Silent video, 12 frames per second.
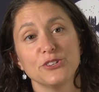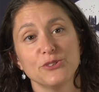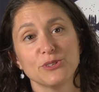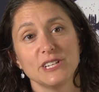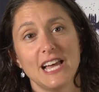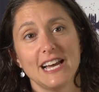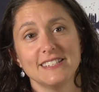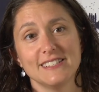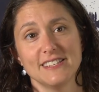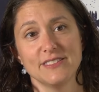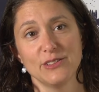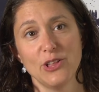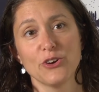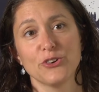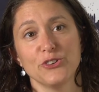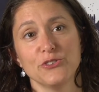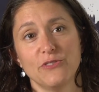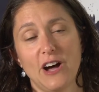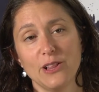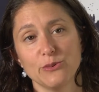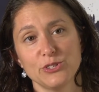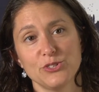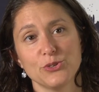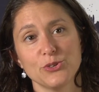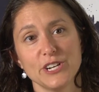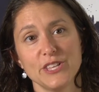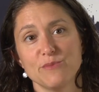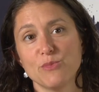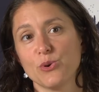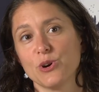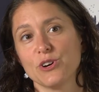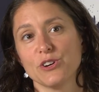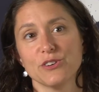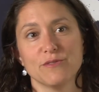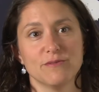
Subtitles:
you realize that the longer you follow a story, the more